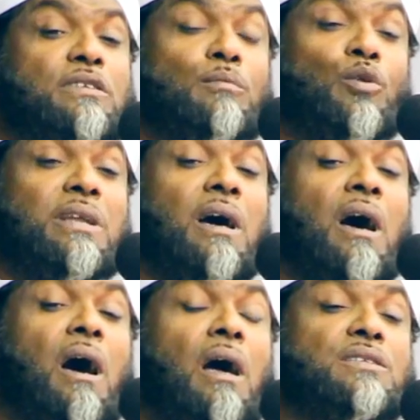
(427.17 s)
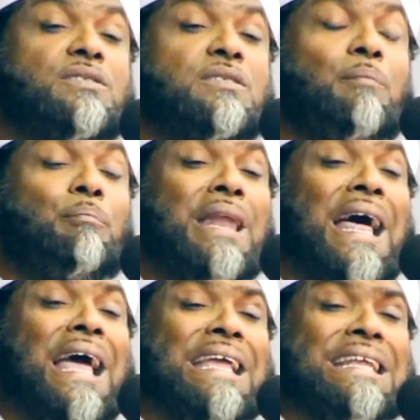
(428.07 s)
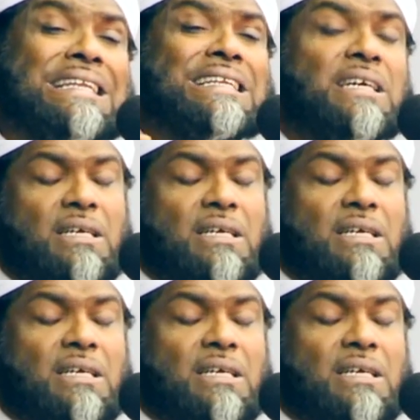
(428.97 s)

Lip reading: about the hearts are blind